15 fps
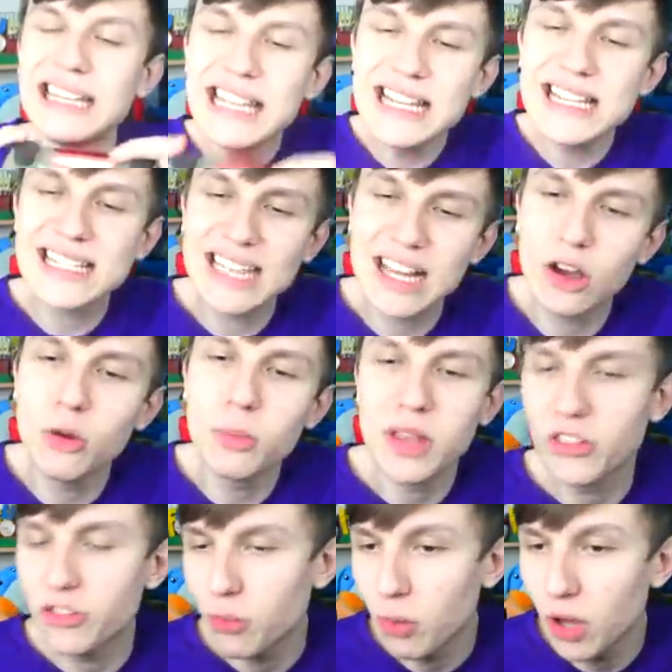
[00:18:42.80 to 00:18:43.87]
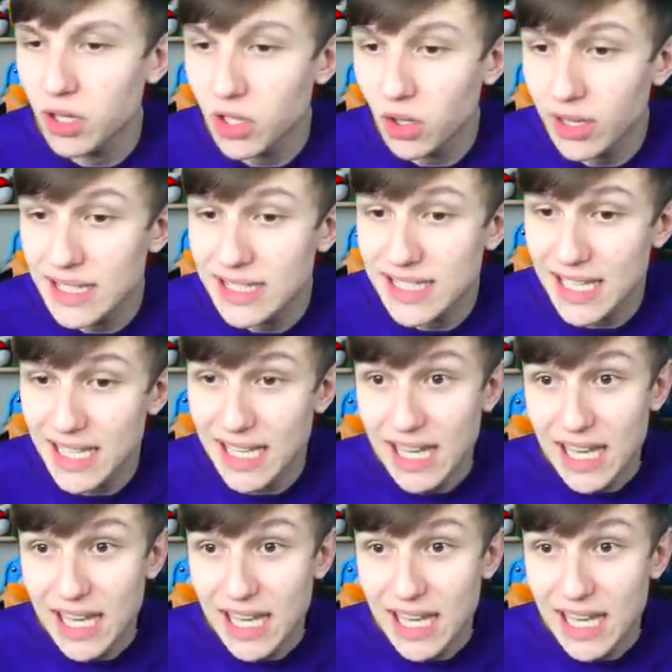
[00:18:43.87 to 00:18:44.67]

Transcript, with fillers: least tell me it's a one ninety.